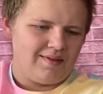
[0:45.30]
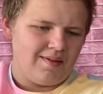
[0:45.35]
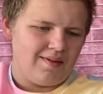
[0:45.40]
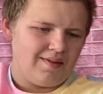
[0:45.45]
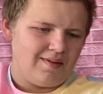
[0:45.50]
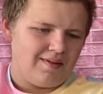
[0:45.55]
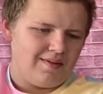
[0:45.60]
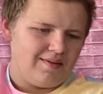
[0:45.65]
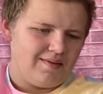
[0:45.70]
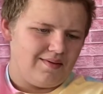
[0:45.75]

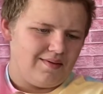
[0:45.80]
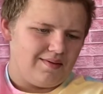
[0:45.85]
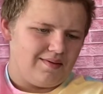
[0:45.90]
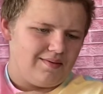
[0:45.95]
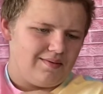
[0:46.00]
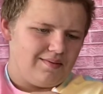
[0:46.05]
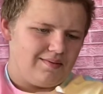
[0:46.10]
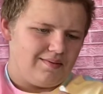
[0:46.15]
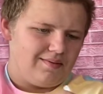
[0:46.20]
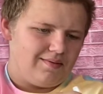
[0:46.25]

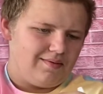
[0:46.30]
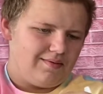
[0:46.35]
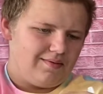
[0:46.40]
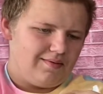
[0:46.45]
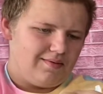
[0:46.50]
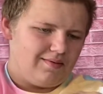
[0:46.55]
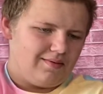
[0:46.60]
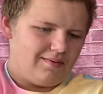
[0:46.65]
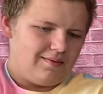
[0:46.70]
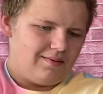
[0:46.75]

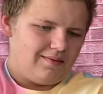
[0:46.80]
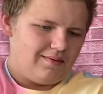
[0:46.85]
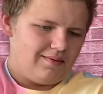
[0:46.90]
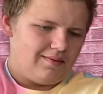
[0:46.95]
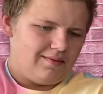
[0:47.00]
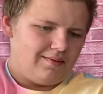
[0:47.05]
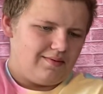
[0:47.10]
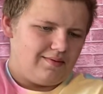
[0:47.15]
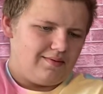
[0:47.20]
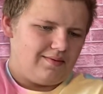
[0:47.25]

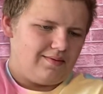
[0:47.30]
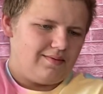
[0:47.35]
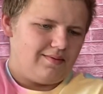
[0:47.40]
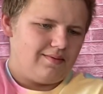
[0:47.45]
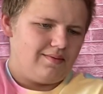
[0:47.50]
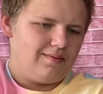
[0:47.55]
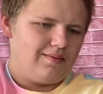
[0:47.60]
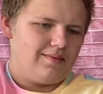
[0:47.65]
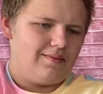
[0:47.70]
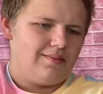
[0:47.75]

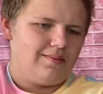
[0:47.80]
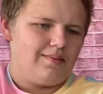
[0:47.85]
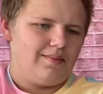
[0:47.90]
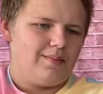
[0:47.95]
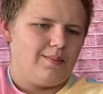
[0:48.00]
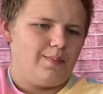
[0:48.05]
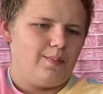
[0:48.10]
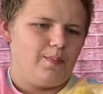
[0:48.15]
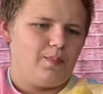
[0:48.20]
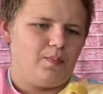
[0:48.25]

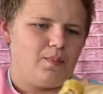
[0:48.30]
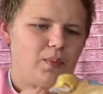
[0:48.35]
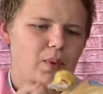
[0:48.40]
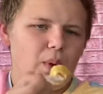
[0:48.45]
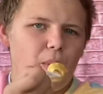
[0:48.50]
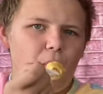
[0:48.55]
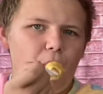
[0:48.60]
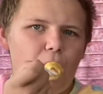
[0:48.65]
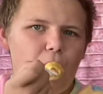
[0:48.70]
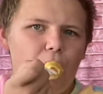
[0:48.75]

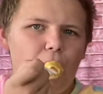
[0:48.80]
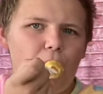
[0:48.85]
This person isn't speaking.